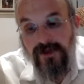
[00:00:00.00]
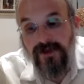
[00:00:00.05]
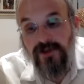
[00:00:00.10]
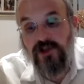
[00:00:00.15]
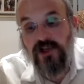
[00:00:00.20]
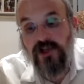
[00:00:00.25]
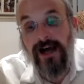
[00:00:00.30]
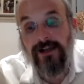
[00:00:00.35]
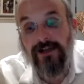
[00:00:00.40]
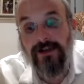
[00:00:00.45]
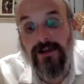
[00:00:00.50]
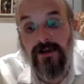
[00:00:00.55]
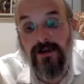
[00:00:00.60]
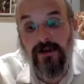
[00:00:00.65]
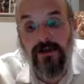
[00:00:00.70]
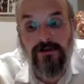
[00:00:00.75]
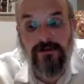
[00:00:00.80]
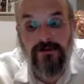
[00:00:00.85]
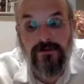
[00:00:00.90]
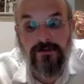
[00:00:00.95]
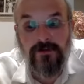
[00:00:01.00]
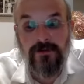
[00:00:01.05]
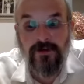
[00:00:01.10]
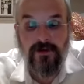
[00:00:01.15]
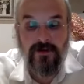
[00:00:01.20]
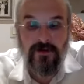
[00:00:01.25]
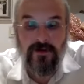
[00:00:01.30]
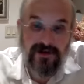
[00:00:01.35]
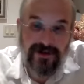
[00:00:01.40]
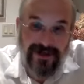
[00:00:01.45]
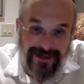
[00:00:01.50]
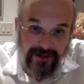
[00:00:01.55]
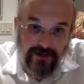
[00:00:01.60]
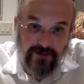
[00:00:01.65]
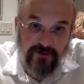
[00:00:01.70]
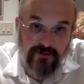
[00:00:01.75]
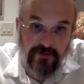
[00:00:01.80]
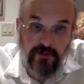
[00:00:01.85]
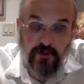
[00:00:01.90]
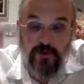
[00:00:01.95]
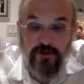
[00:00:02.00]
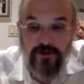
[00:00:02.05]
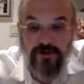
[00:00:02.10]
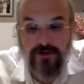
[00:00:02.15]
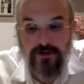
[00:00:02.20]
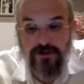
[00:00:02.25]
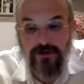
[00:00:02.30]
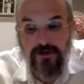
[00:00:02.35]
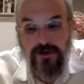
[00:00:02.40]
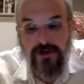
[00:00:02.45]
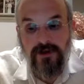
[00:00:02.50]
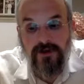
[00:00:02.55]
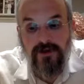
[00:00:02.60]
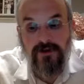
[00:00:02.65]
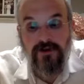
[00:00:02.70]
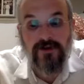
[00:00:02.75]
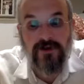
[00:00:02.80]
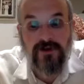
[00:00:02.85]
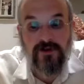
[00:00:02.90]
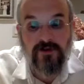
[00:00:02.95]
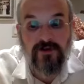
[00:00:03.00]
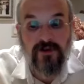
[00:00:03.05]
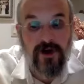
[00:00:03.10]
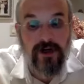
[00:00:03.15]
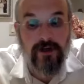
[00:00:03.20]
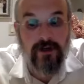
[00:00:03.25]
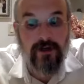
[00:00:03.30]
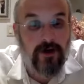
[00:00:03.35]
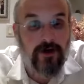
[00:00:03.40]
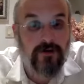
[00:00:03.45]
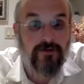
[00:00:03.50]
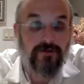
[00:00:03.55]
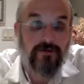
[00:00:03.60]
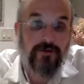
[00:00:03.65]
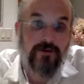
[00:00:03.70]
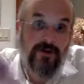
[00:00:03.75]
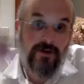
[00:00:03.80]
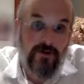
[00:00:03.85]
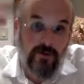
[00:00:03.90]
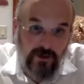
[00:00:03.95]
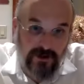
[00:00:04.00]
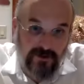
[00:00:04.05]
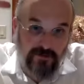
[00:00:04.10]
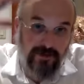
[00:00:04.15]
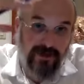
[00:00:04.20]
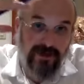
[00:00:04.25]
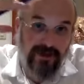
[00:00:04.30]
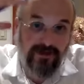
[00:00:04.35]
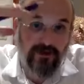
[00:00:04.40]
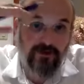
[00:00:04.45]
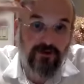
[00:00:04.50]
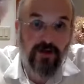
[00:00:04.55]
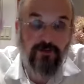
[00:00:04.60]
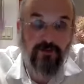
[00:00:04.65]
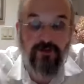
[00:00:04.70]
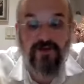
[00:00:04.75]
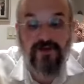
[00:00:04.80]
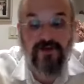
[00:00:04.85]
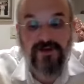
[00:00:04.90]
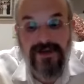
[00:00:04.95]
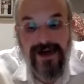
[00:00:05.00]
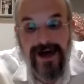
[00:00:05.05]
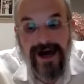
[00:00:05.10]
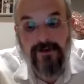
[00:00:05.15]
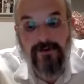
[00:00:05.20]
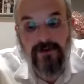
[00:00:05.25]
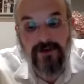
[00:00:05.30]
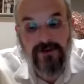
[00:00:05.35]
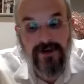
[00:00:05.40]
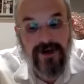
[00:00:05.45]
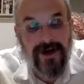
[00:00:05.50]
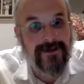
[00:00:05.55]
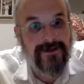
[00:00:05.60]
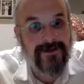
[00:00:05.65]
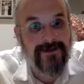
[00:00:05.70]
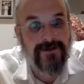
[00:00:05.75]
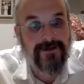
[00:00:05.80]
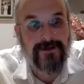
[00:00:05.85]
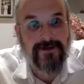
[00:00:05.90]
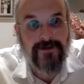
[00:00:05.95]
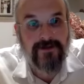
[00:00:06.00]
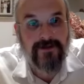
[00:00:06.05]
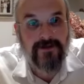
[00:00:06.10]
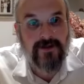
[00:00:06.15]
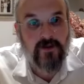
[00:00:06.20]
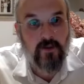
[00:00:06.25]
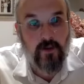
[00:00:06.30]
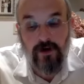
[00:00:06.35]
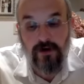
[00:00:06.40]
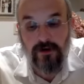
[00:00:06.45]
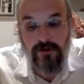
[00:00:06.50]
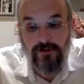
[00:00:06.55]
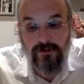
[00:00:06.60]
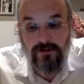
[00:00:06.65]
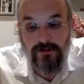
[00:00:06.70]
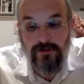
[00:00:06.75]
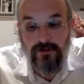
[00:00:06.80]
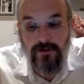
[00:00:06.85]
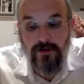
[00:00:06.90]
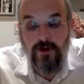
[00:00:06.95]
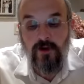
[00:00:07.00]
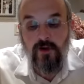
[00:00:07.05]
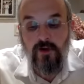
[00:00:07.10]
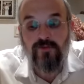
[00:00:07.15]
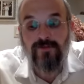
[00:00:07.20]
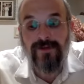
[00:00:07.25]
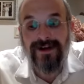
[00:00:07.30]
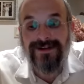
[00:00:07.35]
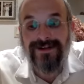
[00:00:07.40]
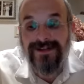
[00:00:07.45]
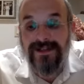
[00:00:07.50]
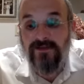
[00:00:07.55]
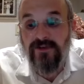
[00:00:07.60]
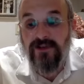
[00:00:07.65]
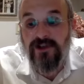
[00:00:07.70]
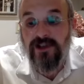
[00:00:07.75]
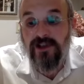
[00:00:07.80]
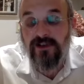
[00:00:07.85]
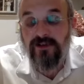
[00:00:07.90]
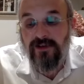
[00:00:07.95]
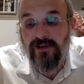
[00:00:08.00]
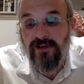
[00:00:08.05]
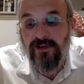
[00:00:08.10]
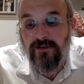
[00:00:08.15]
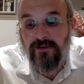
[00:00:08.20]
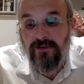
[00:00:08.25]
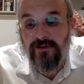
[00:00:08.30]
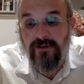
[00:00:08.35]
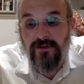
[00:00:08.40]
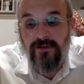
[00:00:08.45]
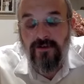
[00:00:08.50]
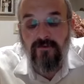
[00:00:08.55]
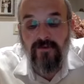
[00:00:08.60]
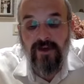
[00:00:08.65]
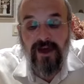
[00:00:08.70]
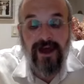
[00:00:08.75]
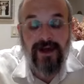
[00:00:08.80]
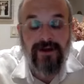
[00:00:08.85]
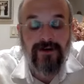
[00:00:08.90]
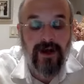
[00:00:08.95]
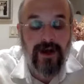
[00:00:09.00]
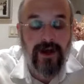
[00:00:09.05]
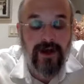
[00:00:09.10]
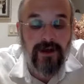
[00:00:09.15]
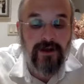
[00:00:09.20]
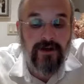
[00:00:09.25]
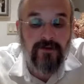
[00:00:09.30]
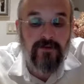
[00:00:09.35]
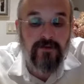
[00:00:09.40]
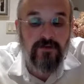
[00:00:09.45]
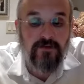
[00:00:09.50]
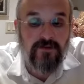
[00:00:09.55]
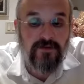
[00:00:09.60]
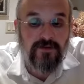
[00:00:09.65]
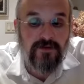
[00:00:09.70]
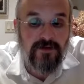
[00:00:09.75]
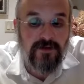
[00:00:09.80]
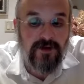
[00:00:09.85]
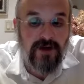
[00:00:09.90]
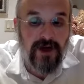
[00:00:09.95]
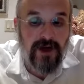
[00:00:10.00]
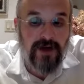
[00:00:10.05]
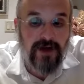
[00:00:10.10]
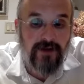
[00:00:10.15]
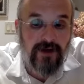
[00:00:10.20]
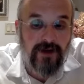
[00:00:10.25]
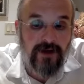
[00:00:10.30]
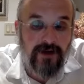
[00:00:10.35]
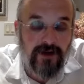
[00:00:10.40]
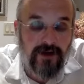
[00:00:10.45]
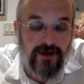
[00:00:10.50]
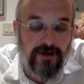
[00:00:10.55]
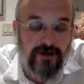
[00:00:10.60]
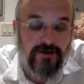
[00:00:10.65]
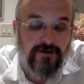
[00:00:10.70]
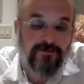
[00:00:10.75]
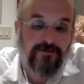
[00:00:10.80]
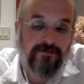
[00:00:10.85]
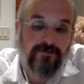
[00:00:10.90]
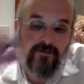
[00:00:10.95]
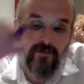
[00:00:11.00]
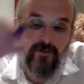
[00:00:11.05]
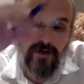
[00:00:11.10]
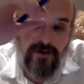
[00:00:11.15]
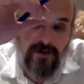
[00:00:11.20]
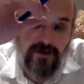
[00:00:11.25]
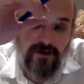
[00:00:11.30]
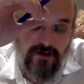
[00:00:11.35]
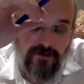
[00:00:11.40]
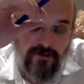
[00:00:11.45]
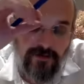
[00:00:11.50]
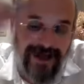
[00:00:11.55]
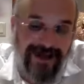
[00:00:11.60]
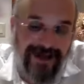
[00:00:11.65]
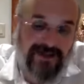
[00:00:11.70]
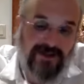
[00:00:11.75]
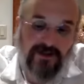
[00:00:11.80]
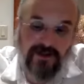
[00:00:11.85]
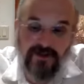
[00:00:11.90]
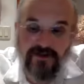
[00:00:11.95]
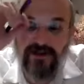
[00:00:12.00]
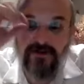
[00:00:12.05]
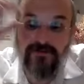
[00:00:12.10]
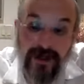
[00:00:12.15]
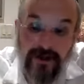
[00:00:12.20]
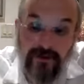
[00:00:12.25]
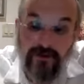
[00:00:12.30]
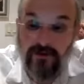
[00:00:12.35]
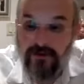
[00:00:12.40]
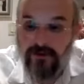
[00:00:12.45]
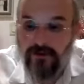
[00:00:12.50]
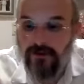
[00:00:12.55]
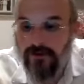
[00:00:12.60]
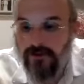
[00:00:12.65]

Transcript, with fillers: Shalia, the second floor, nesuna Alav, was placed on top of this Amatrax in this, this wall maziva shalkit and a and a uh, plaster of cement.